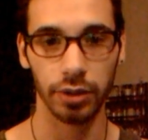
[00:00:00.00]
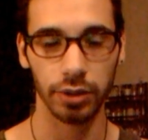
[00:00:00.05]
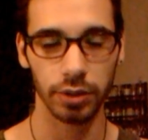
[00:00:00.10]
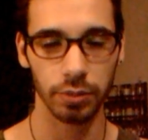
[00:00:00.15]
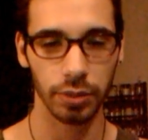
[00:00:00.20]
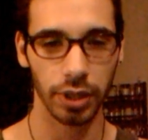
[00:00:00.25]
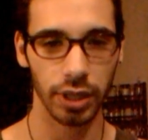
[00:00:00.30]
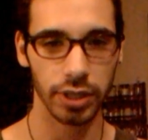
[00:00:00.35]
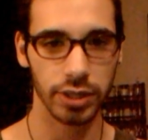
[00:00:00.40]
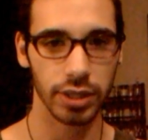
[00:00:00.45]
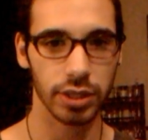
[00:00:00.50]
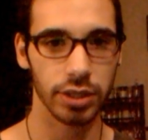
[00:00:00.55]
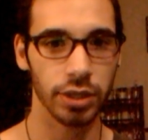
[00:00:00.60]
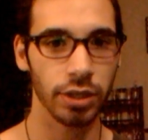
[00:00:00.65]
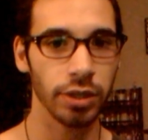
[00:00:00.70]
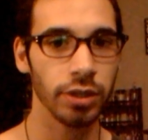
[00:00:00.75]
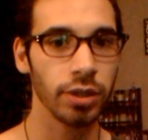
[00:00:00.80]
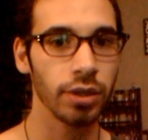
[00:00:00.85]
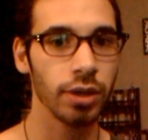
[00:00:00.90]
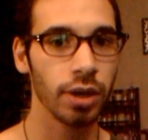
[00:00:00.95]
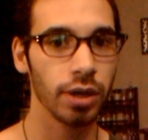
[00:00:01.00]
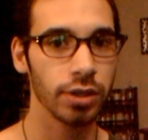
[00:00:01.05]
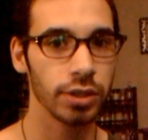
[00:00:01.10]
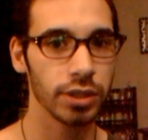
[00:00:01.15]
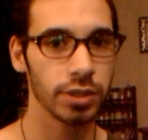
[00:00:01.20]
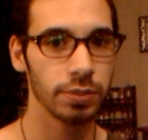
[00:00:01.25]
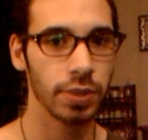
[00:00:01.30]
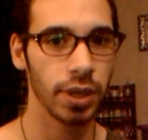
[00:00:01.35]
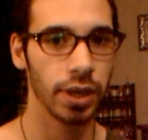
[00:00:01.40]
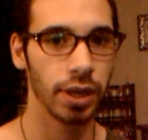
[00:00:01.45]
because it took your
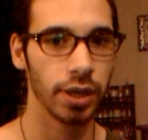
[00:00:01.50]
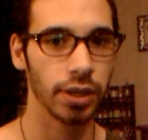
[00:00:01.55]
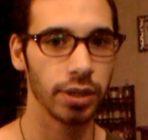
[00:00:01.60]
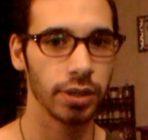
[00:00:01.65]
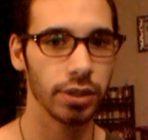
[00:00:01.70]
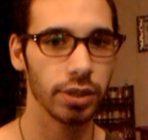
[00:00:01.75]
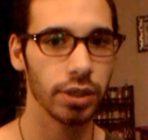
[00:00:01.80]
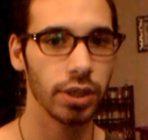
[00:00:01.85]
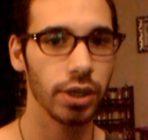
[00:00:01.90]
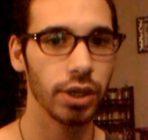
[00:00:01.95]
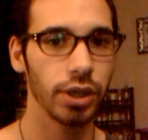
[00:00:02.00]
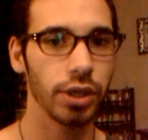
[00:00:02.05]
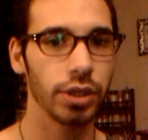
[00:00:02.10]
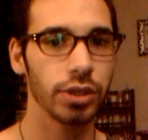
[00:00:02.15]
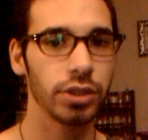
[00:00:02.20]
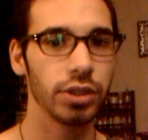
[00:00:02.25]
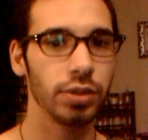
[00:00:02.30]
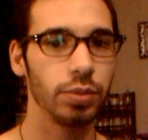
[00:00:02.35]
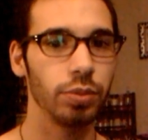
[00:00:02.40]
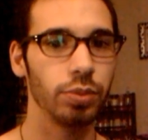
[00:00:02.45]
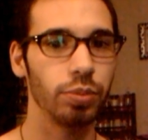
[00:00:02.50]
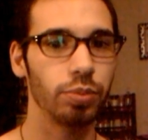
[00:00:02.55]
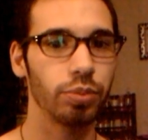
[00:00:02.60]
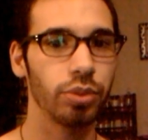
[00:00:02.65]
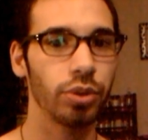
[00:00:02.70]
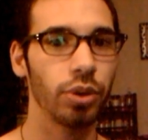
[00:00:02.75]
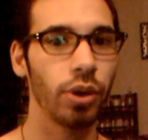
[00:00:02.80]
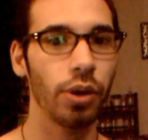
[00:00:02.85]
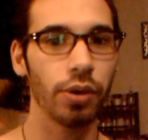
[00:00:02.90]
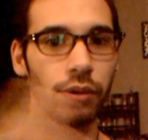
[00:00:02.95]
conscious mind to
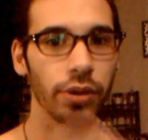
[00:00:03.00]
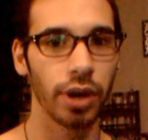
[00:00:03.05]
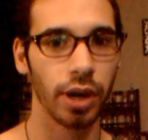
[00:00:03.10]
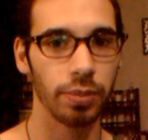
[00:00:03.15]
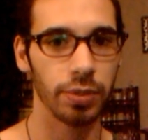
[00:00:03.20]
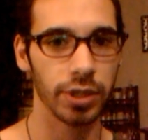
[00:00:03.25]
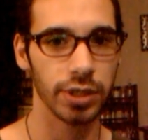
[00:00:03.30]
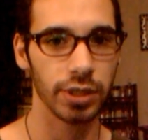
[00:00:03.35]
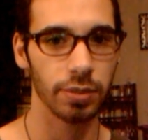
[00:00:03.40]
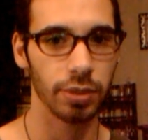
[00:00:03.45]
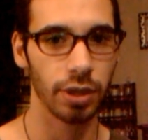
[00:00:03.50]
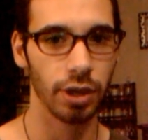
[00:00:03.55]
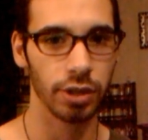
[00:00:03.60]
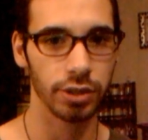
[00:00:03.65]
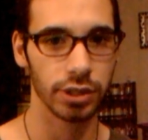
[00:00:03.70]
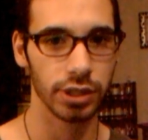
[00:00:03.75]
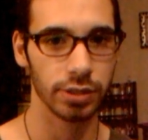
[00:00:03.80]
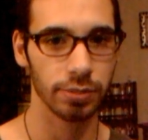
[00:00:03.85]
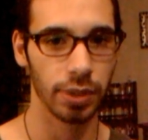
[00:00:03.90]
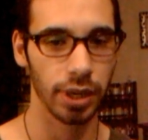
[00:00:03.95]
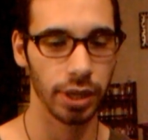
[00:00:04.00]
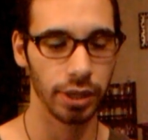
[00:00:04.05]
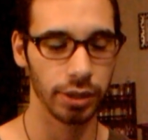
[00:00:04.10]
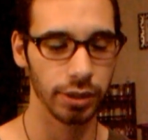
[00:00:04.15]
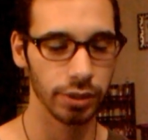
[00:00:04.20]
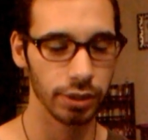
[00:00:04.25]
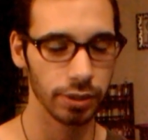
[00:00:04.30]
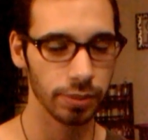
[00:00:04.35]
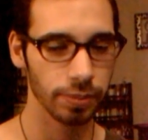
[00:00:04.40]
program the subconscious mind.